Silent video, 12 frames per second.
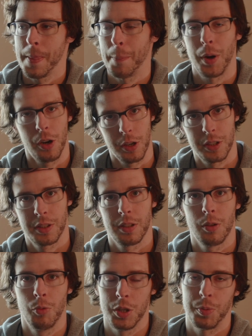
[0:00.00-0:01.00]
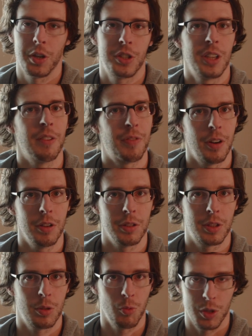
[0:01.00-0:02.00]
perks, which perks you get
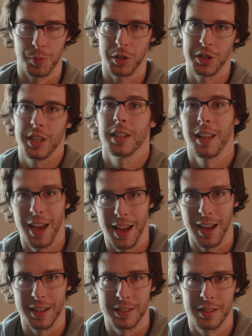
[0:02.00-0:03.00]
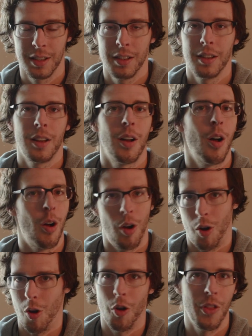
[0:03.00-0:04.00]
first, which perks you get last,
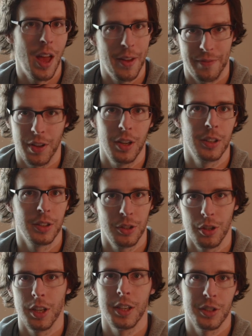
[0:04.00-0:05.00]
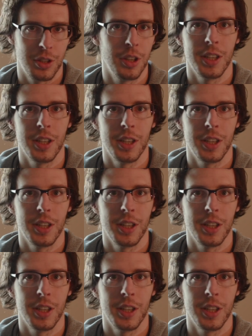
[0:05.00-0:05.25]
all that fun goodies.